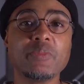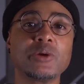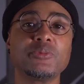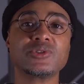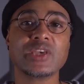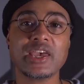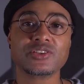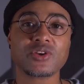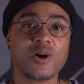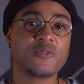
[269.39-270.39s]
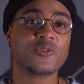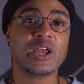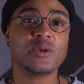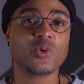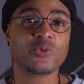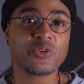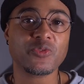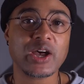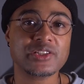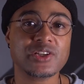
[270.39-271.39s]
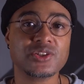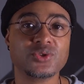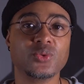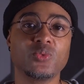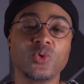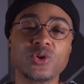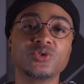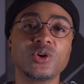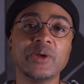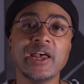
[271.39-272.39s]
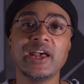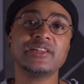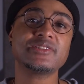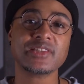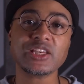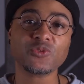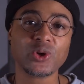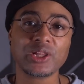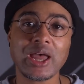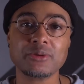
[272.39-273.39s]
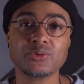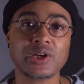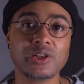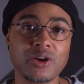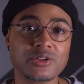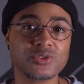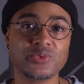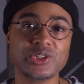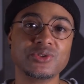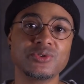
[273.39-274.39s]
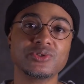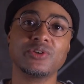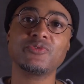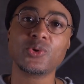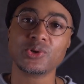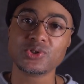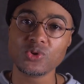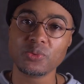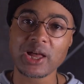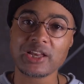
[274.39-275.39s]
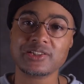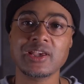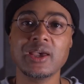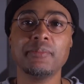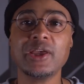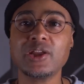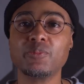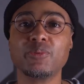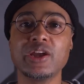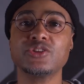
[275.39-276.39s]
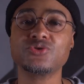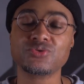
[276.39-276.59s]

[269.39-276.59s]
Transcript: minimal takes offer a more refined touch to a wardrobe, and its tasteful collabs with Clark's Originals and of course New Balance make it a brand